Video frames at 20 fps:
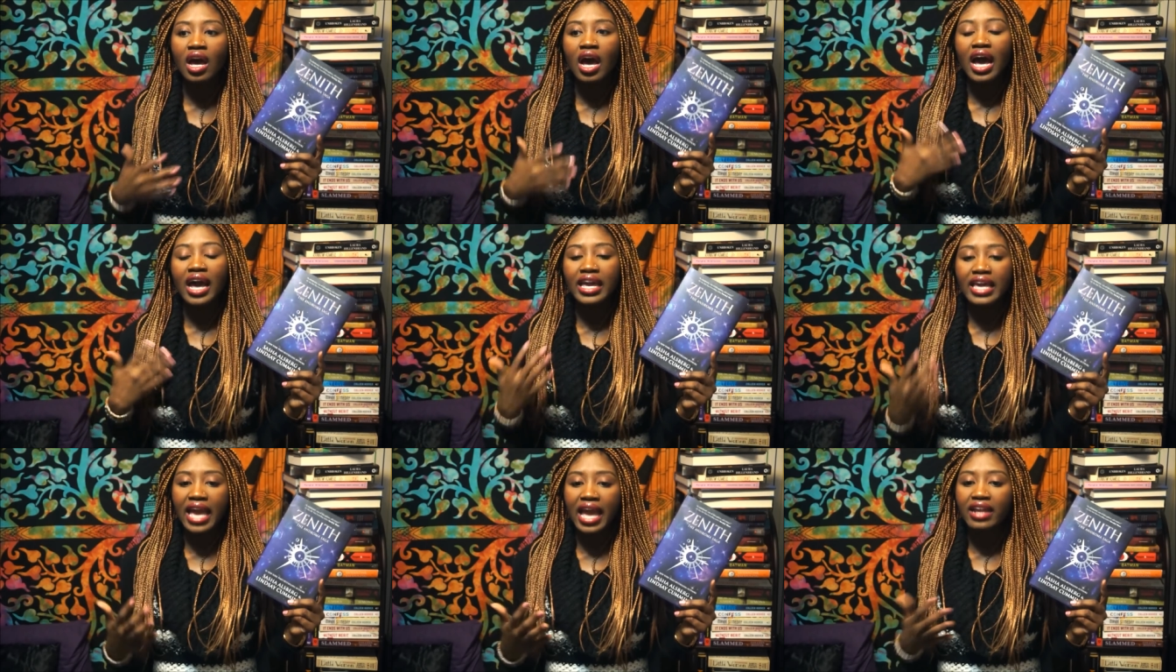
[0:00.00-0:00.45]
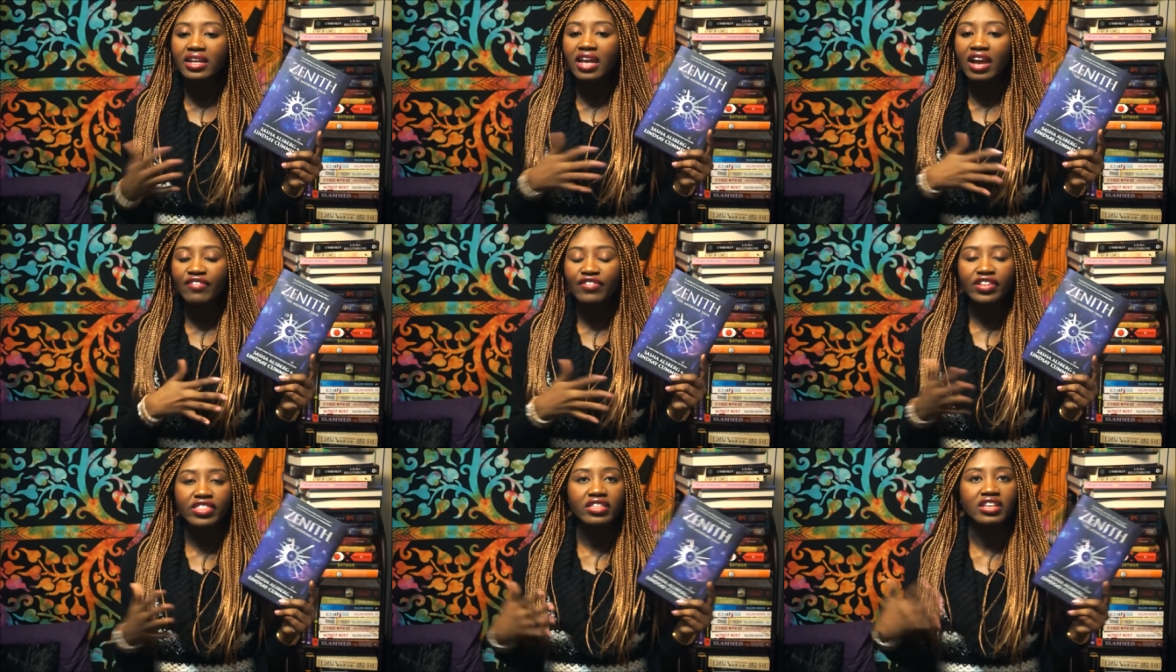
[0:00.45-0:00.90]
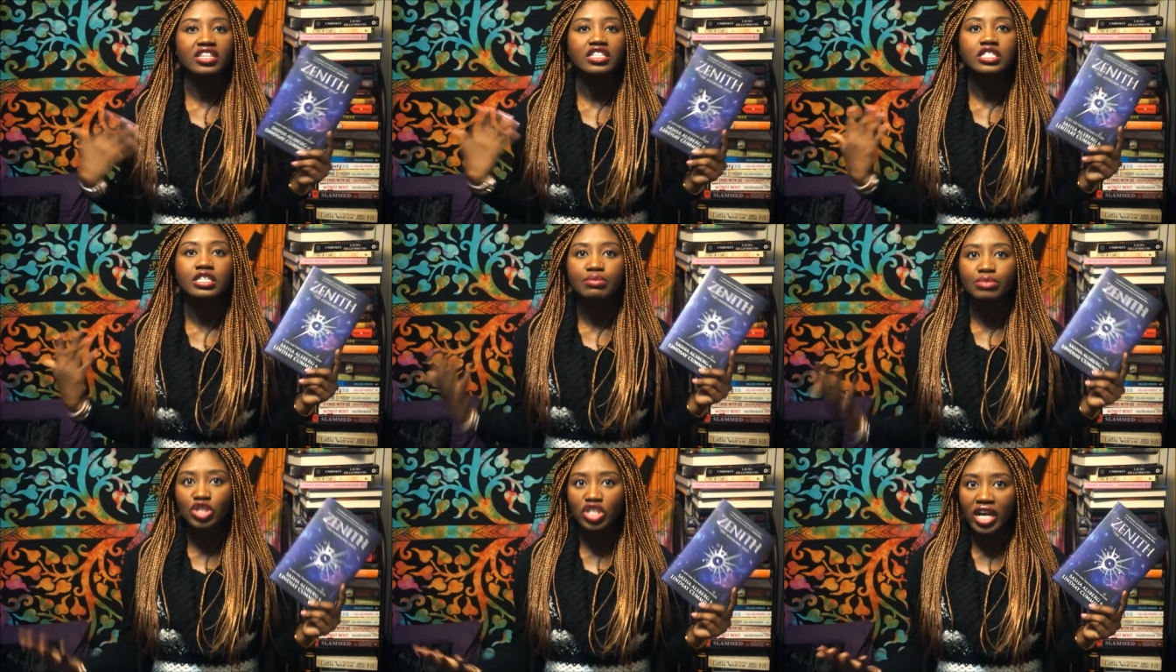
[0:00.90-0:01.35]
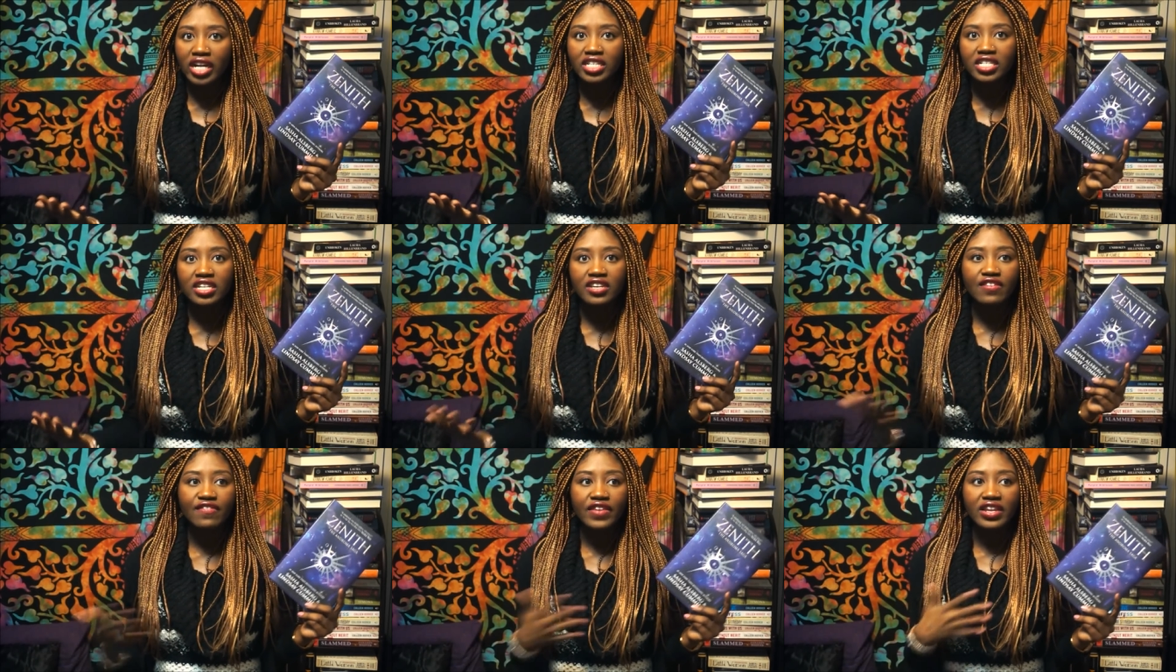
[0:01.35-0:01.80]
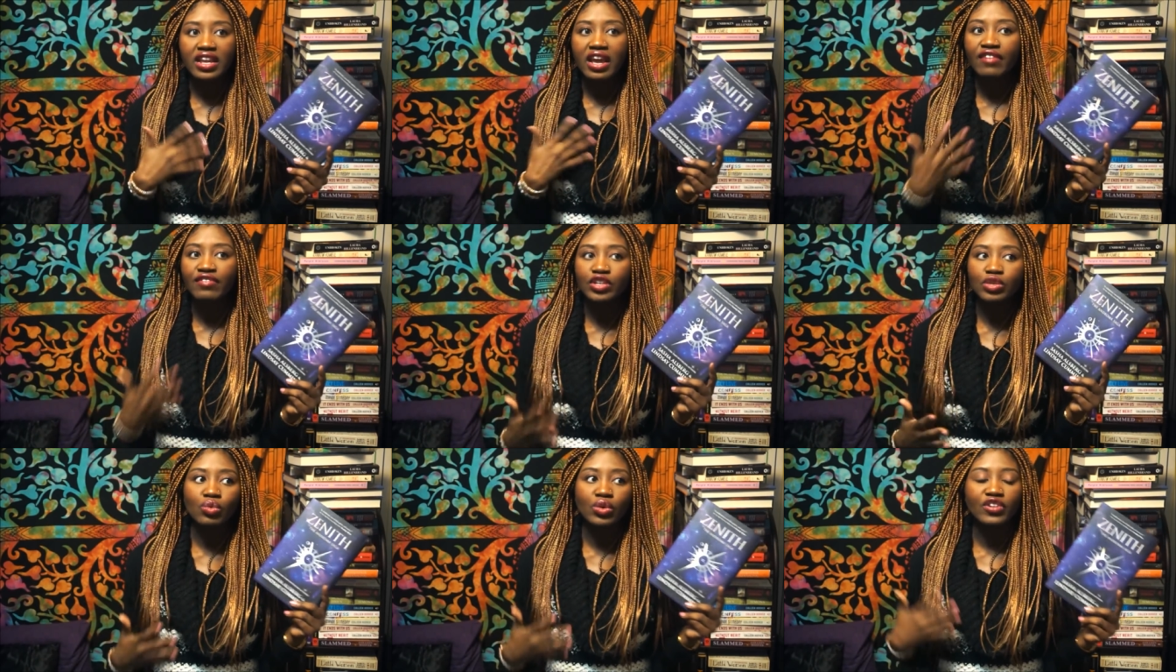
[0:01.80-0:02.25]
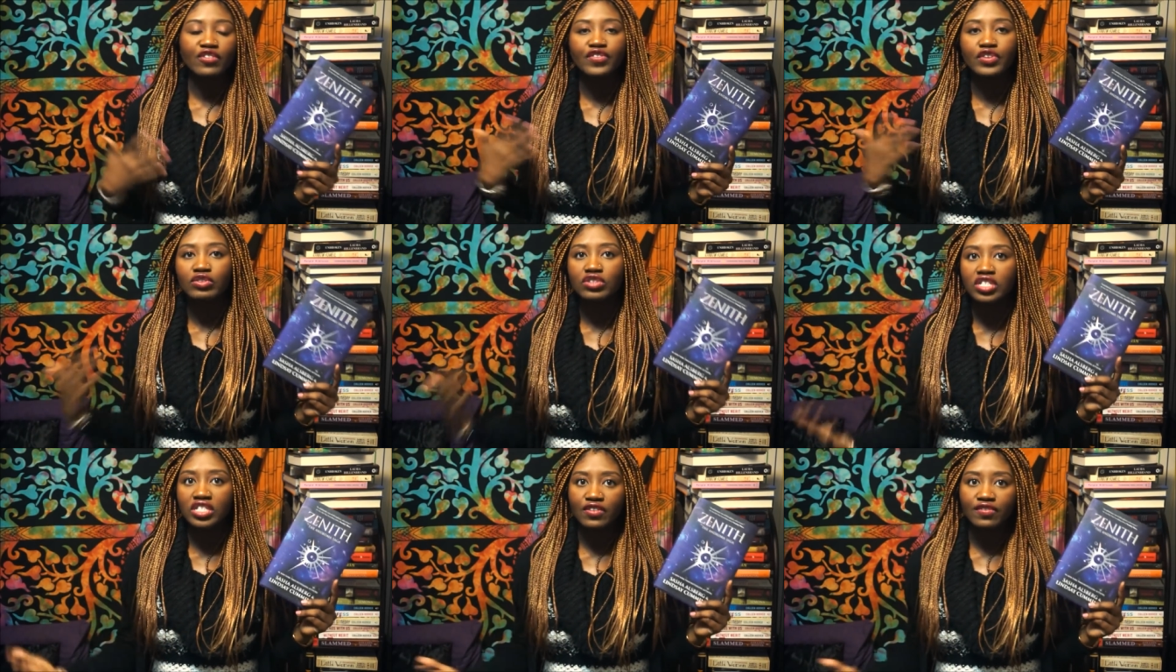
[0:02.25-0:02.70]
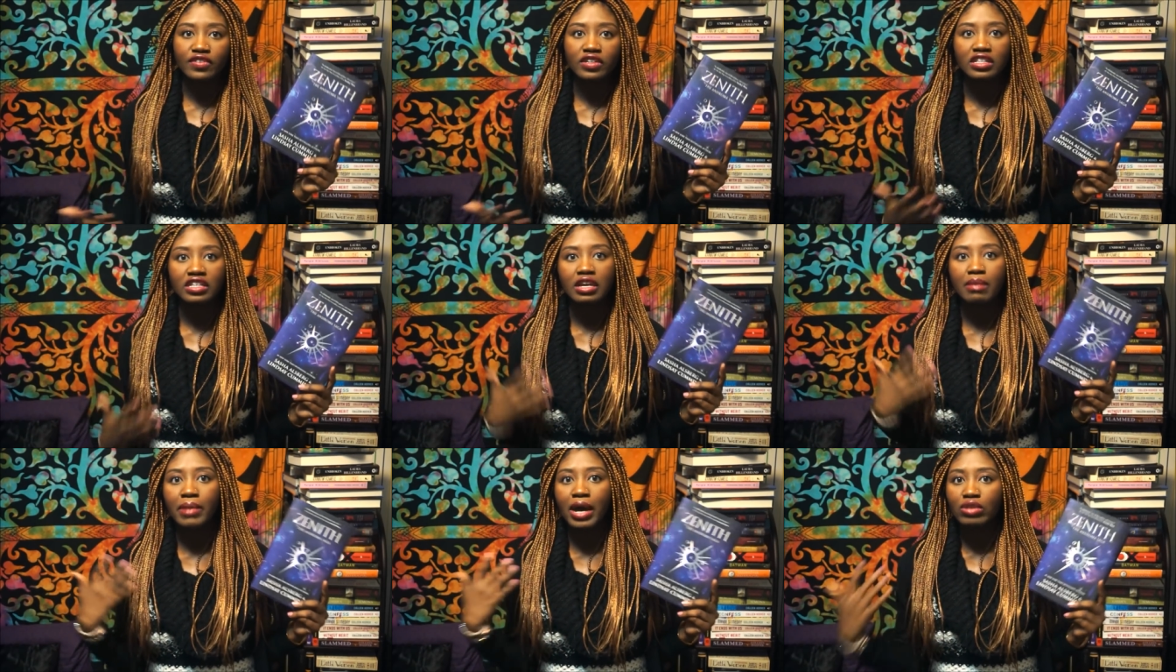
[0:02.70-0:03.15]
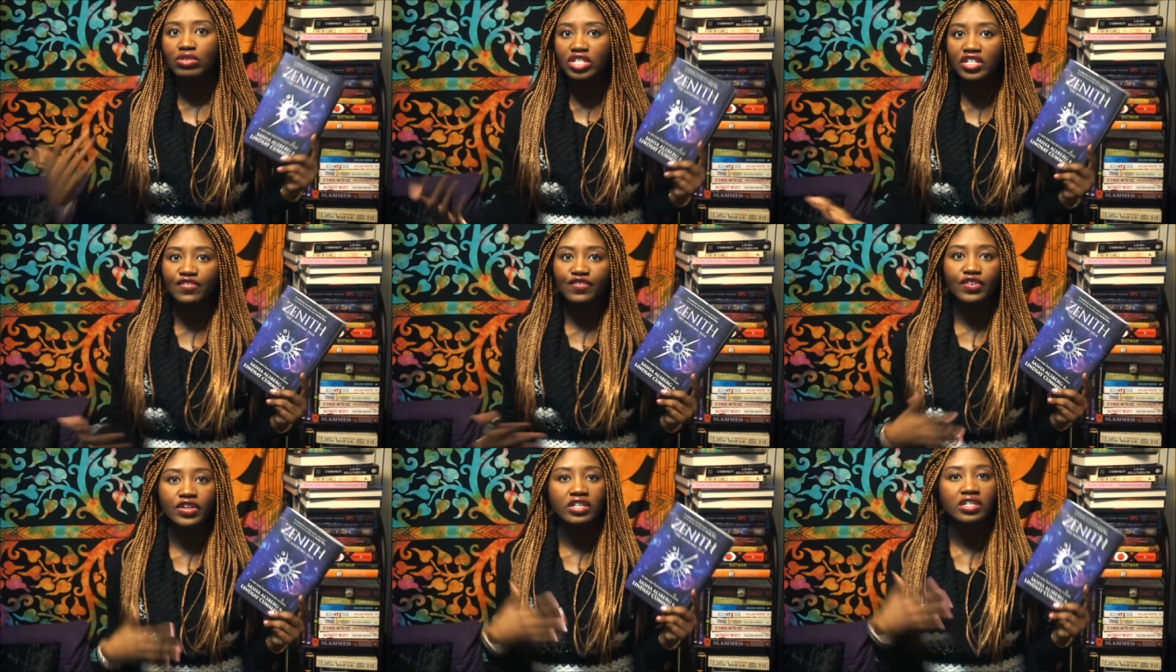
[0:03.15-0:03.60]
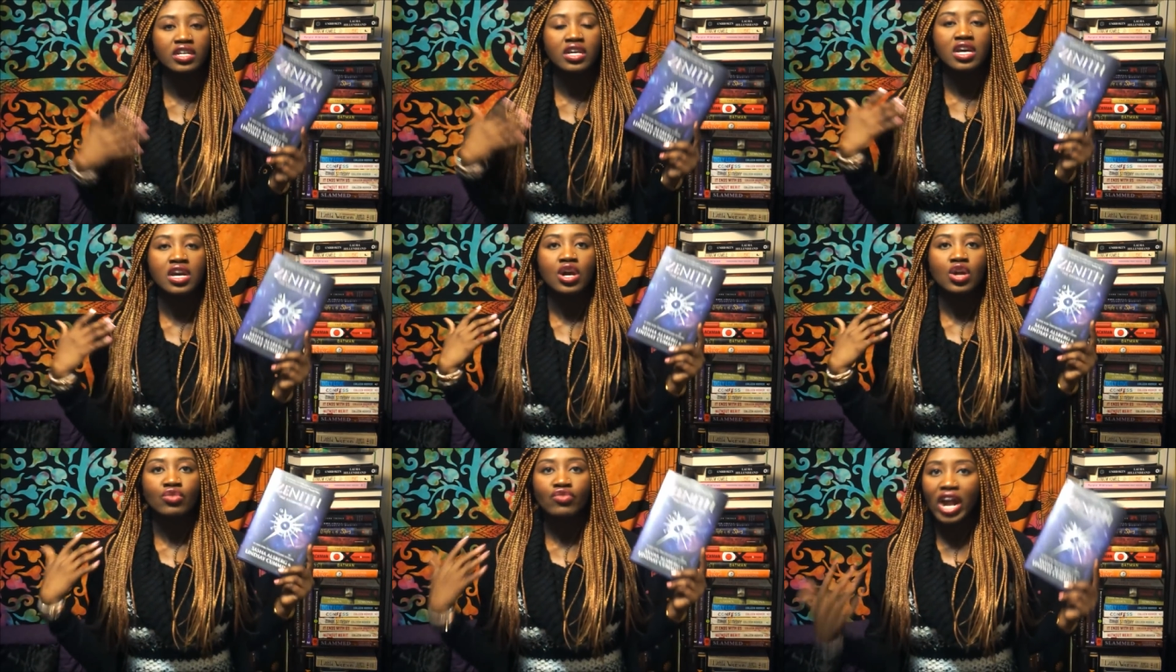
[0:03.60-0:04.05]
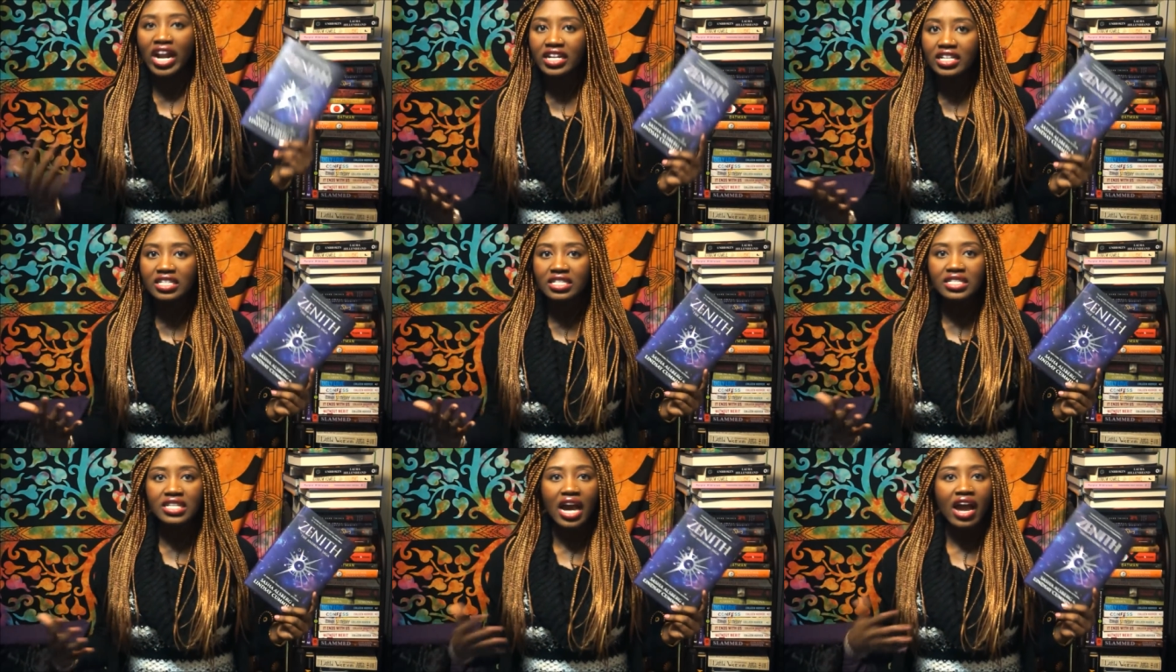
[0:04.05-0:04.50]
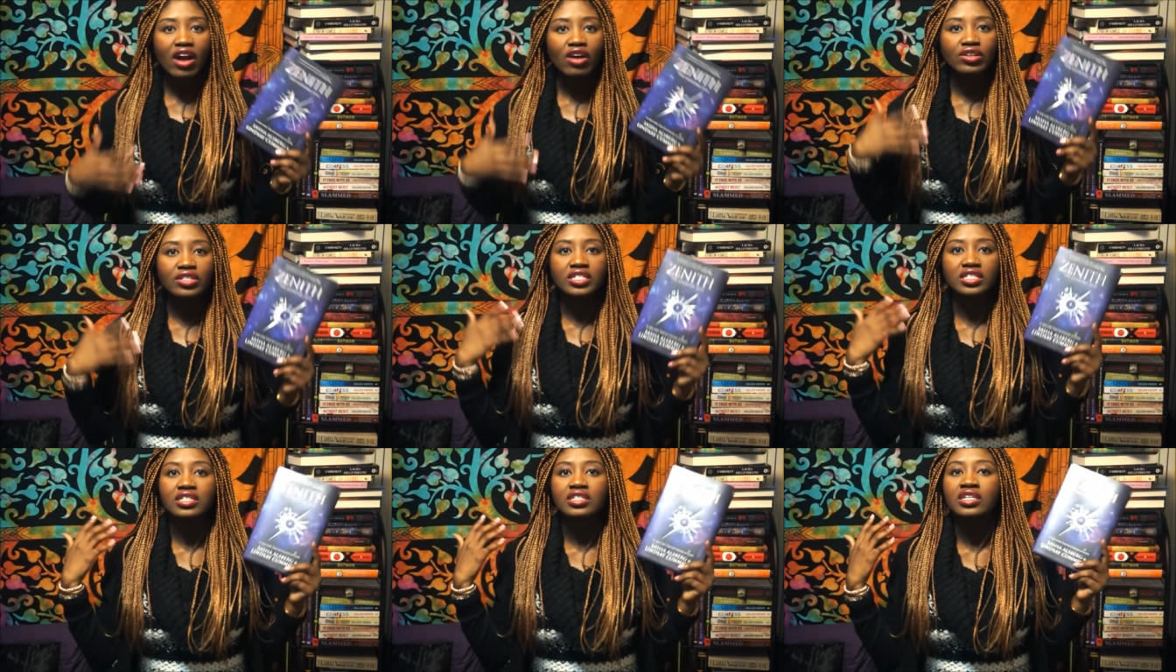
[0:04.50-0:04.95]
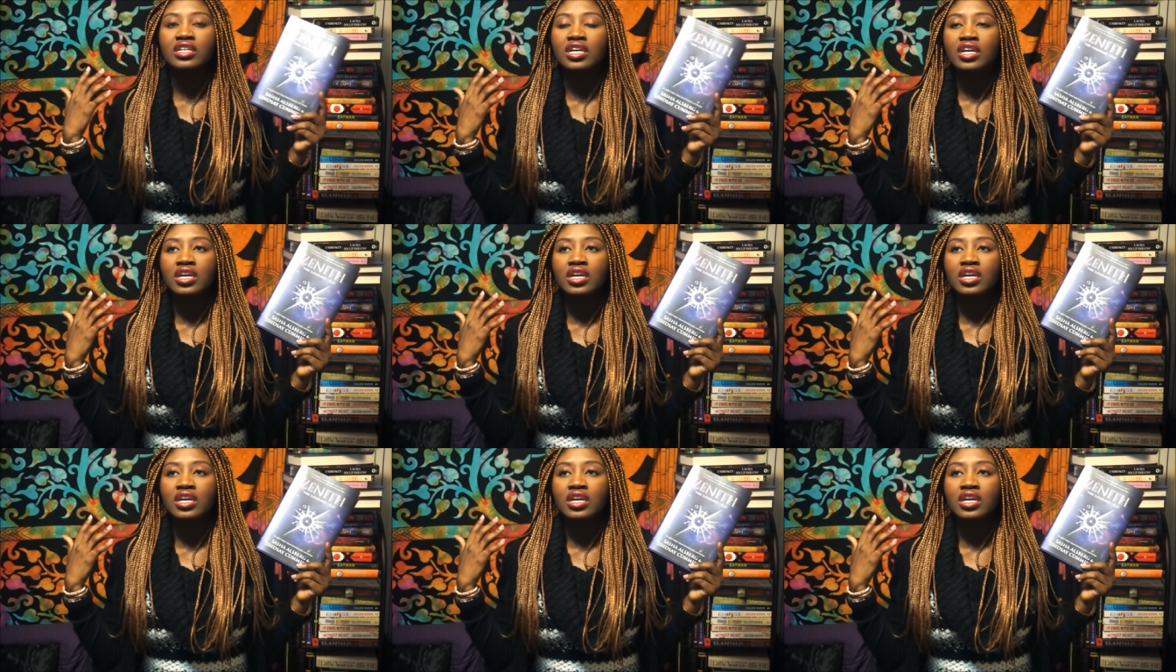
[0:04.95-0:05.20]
Again, everything is subjective and everyone feels differently about different writing styles and,